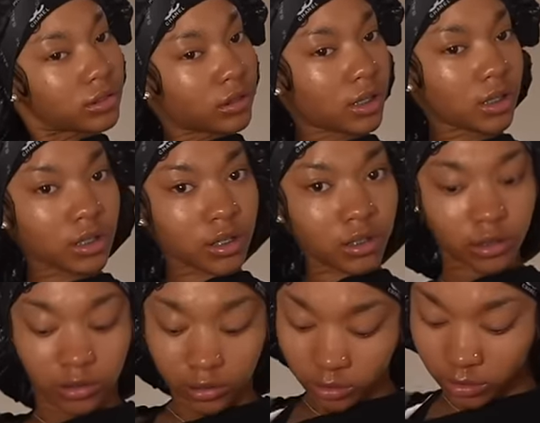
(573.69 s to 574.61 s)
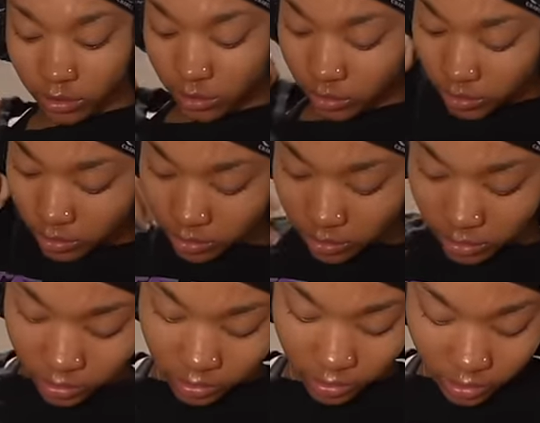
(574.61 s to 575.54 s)
yeah.
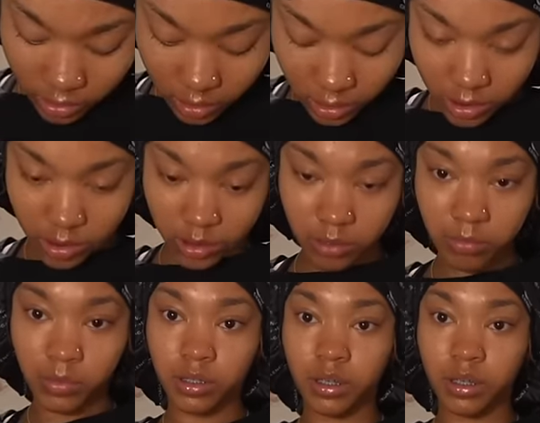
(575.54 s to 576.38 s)
She sent this to me.